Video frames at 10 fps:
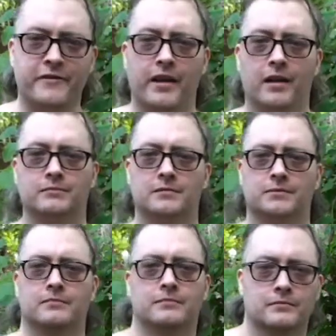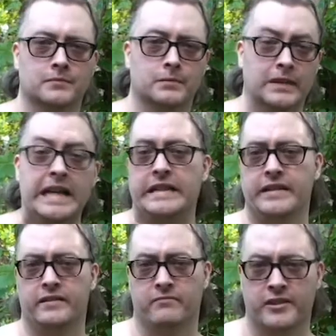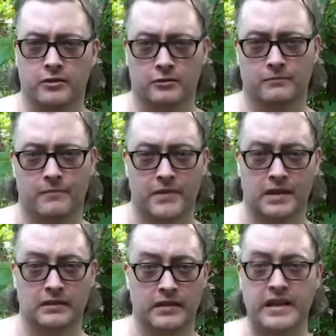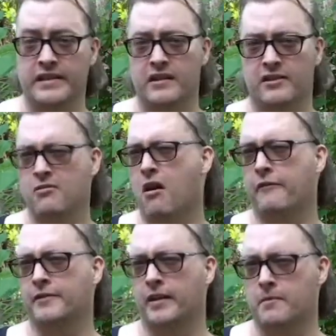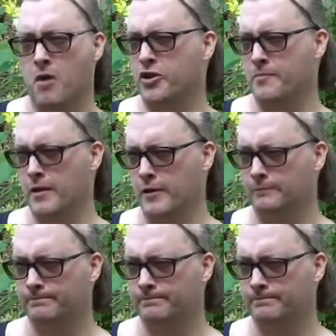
yet. I'm lazy still, lazy and soft like a marshmallow.